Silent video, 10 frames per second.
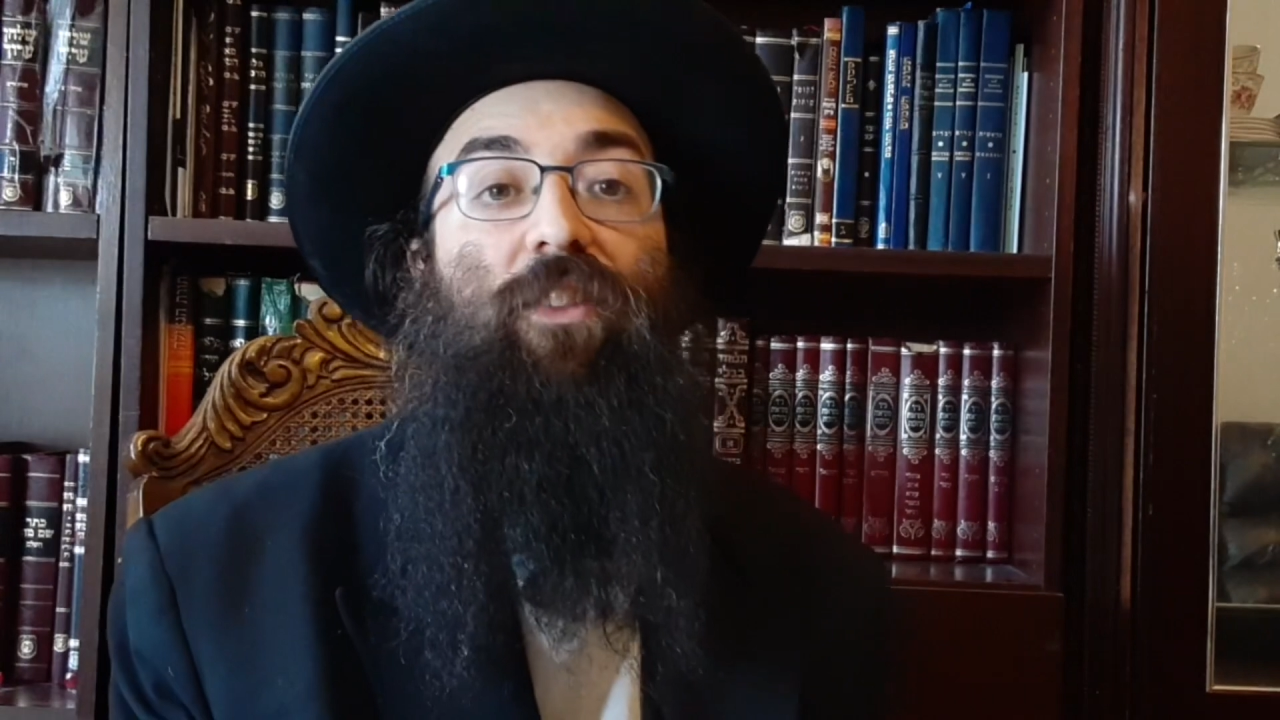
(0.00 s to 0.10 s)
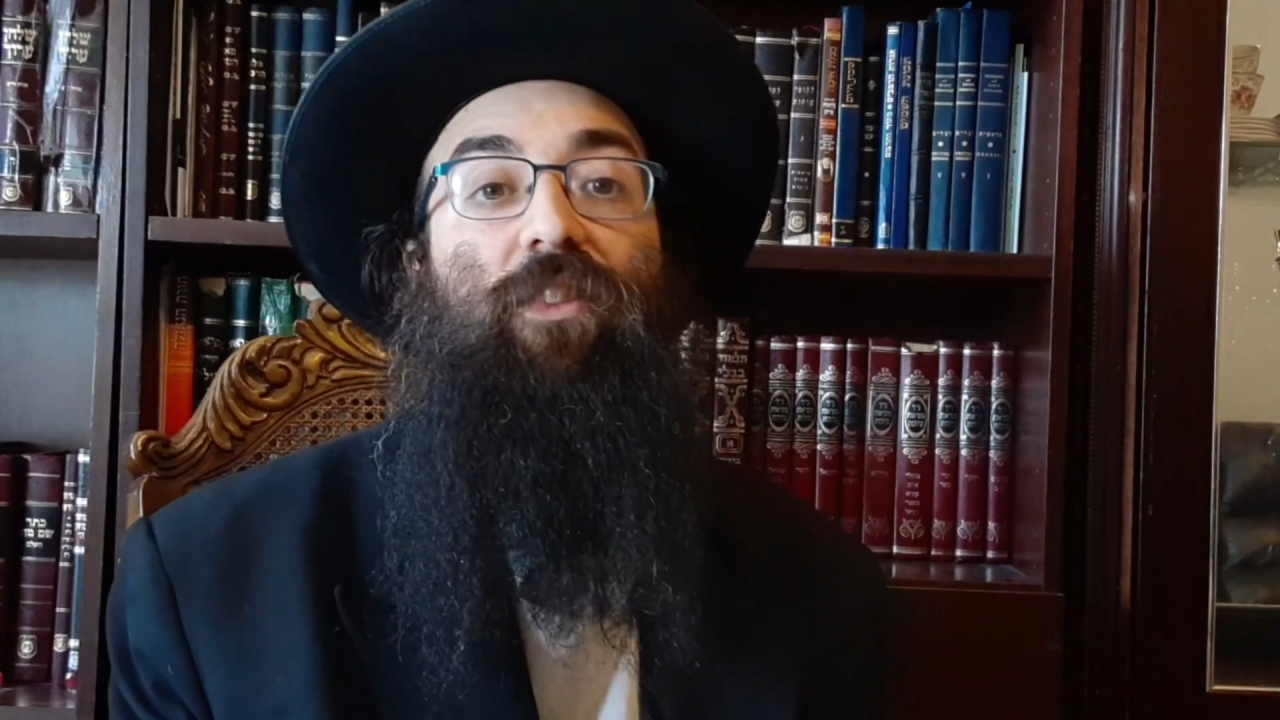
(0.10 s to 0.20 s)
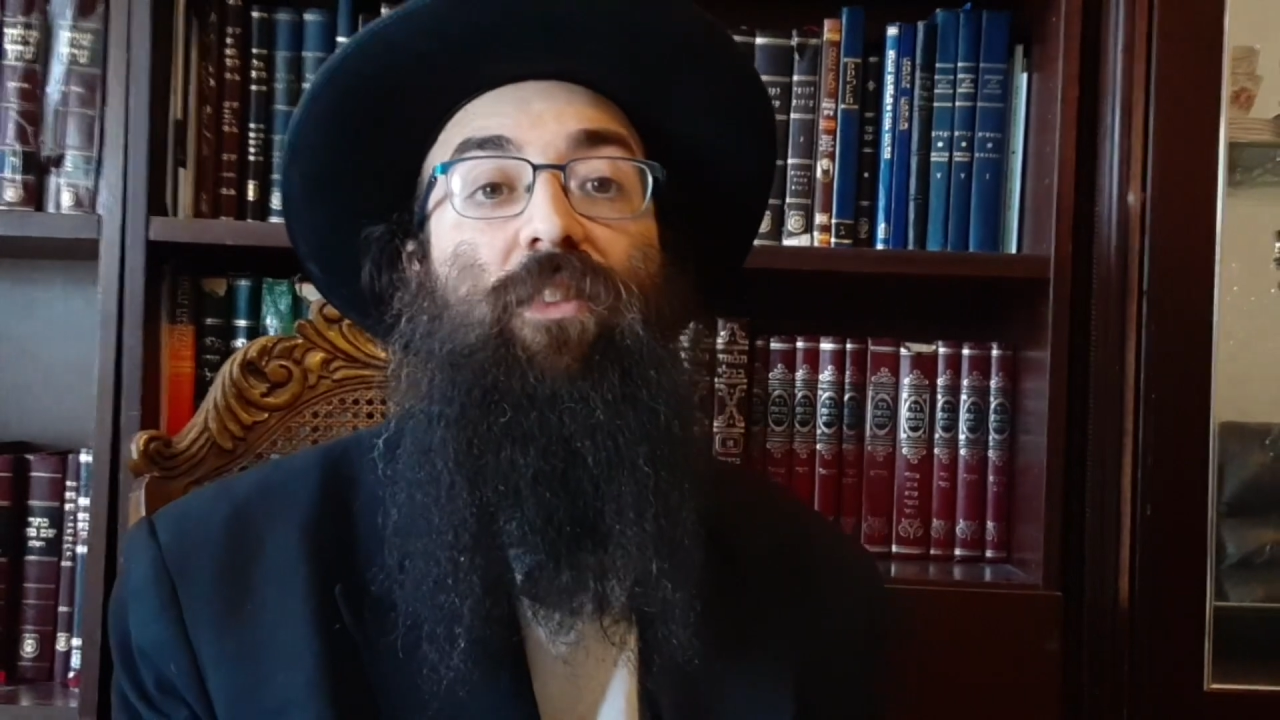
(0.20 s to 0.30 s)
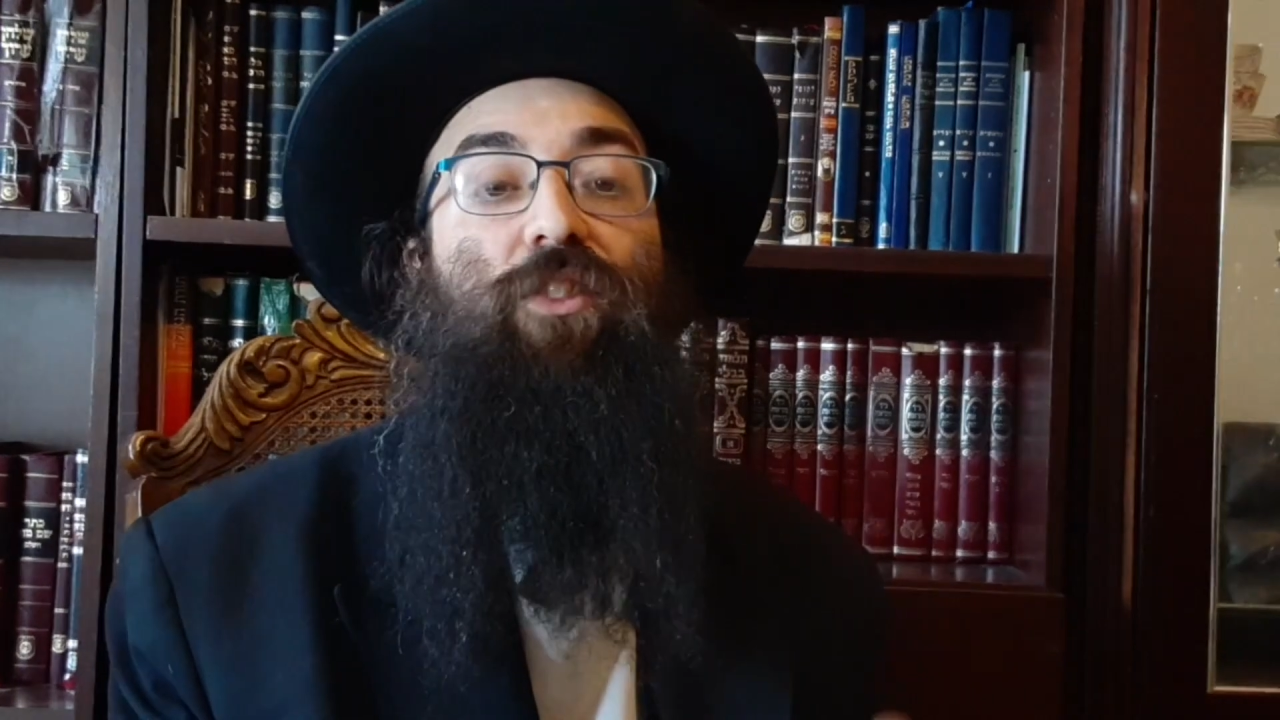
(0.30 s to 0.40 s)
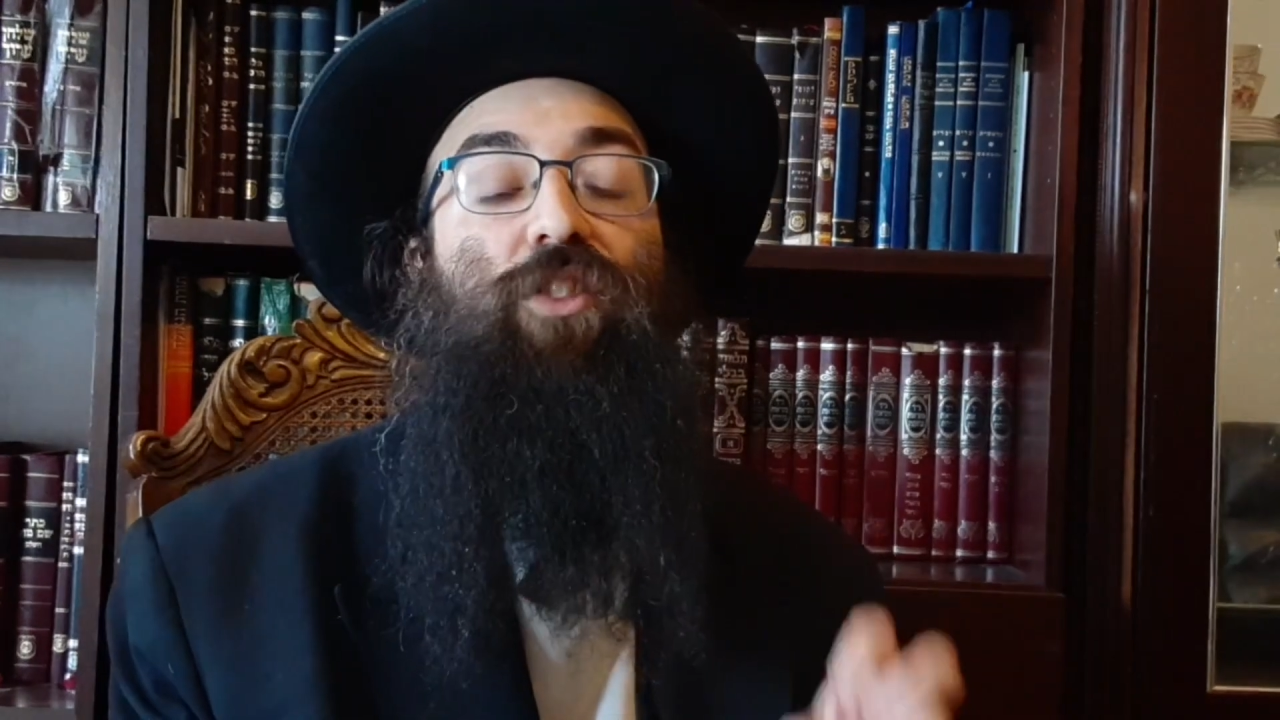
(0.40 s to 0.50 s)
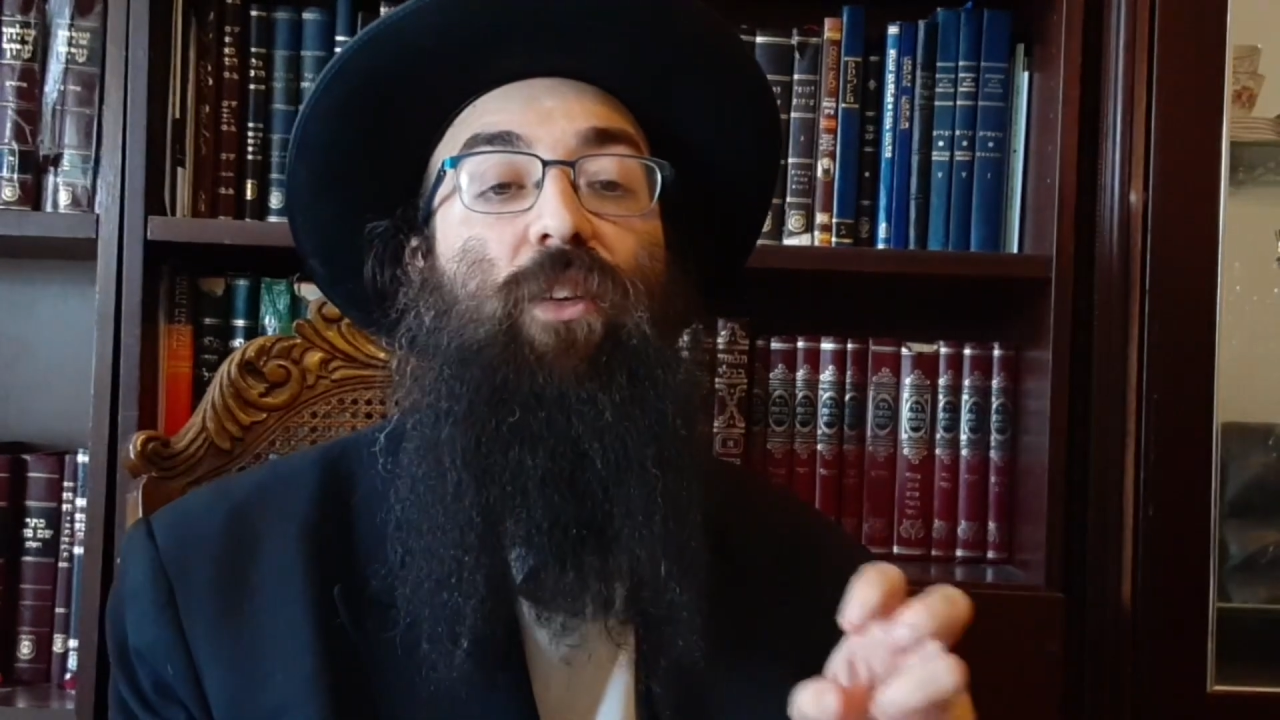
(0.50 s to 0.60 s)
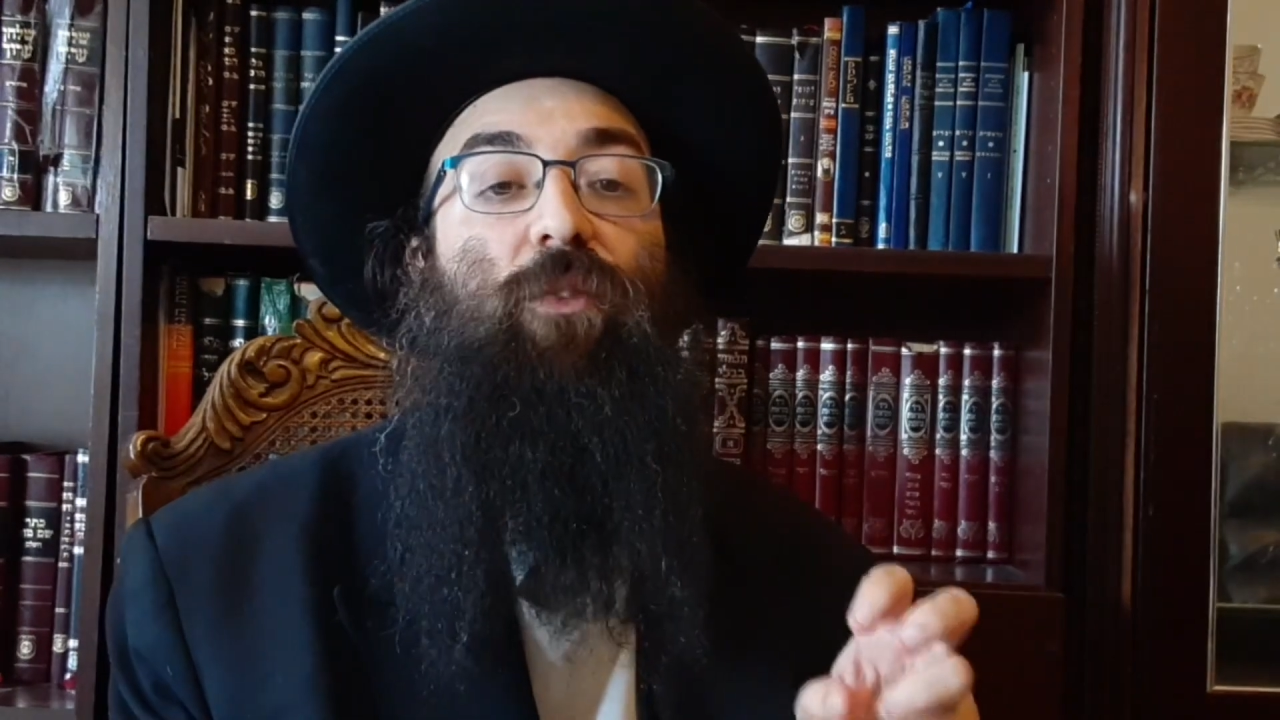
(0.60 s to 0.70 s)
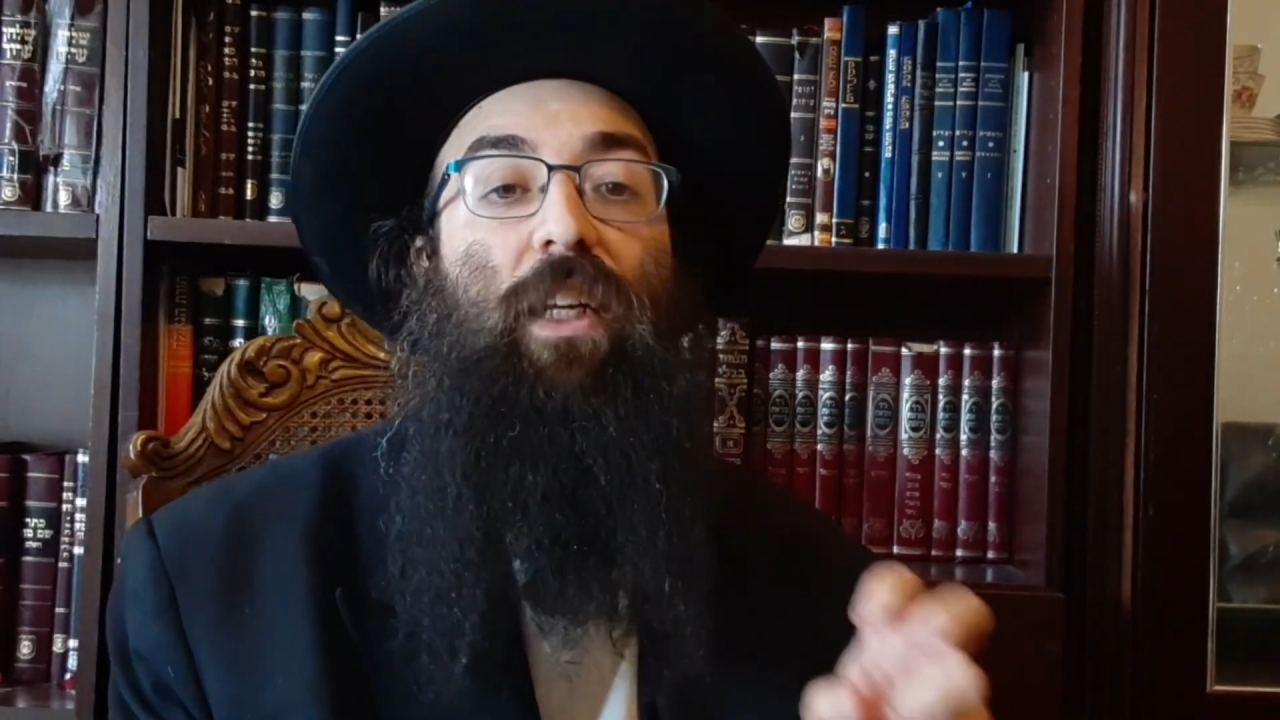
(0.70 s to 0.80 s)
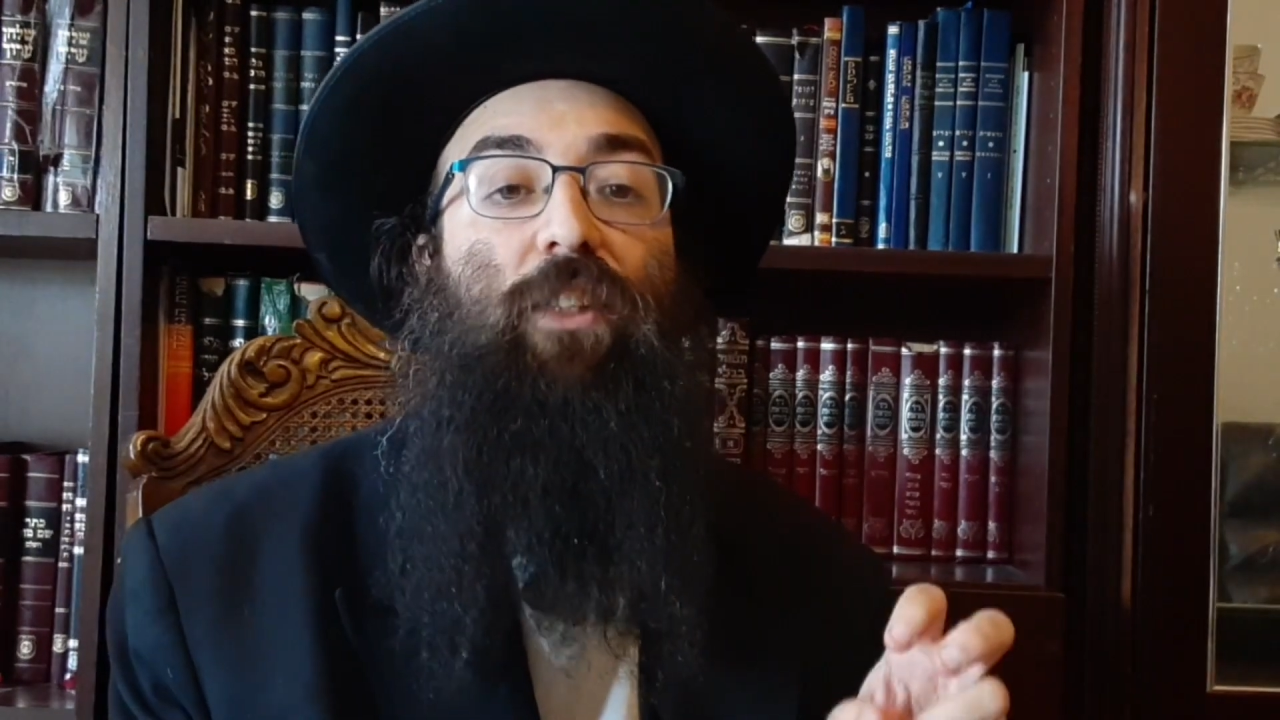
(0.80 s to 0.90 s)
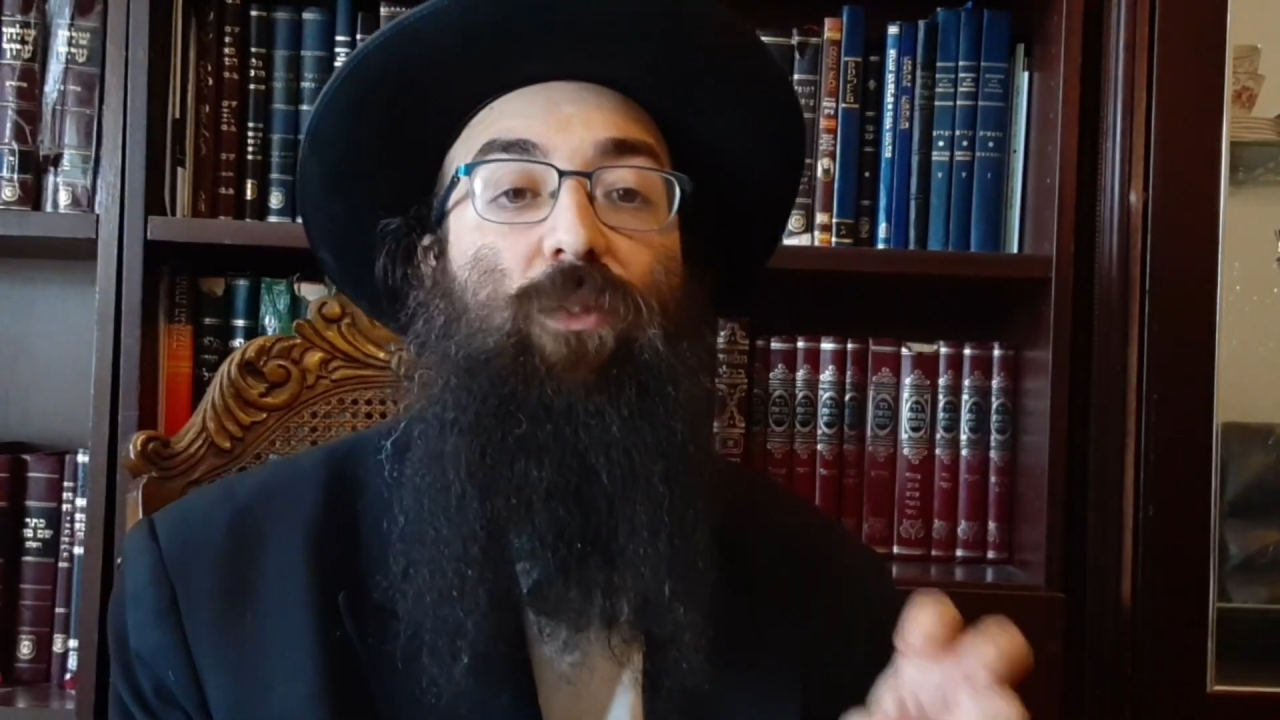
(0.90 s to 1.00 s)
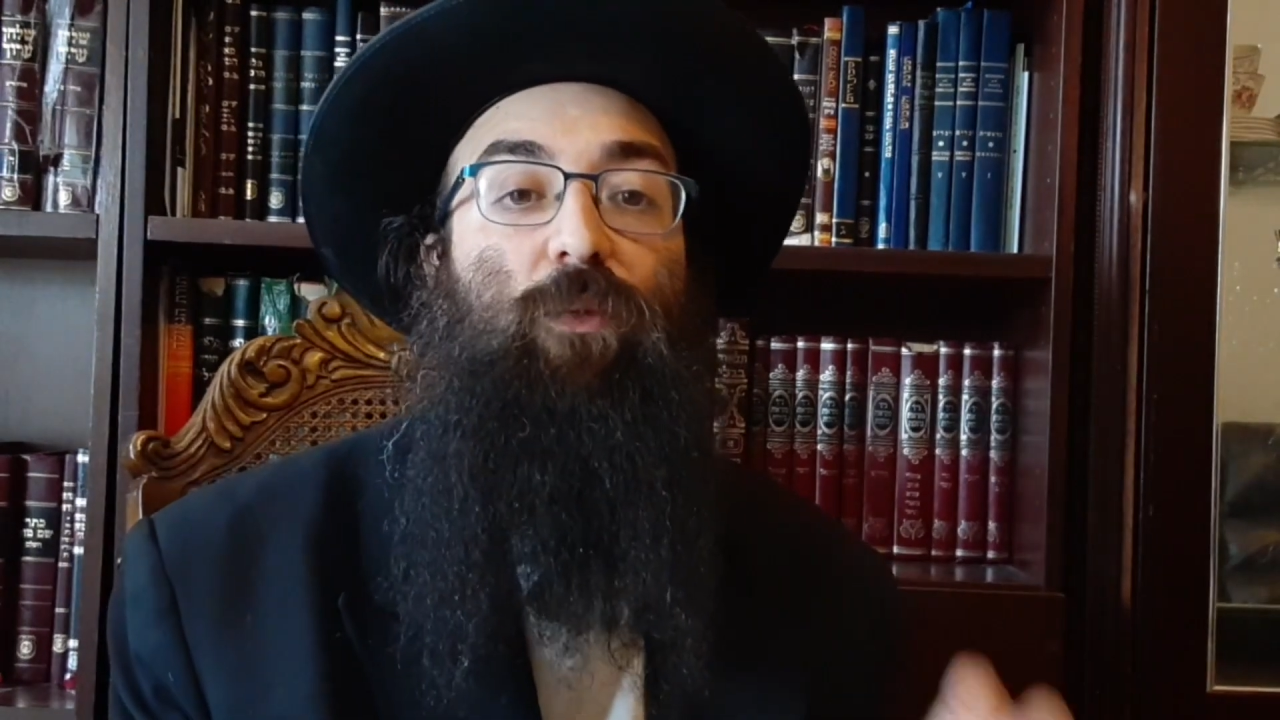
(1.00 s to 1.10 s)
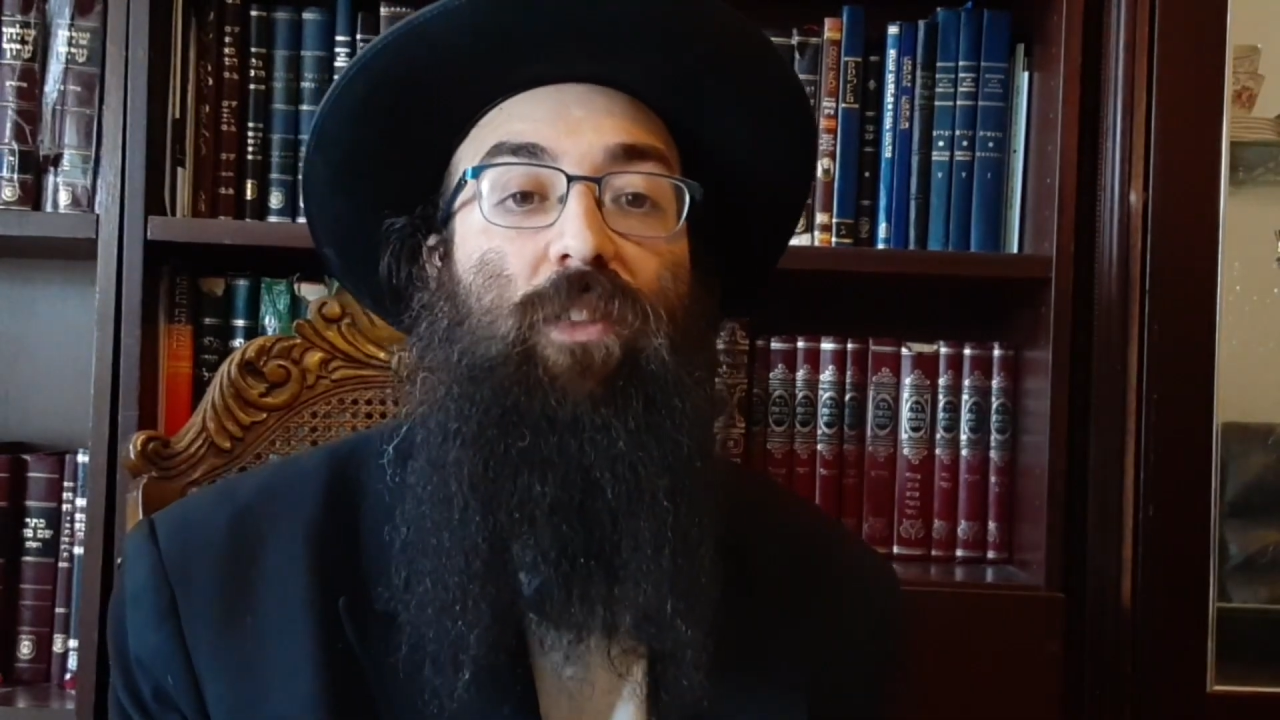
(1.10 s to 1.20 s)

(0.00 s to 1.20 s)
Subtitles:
since the generation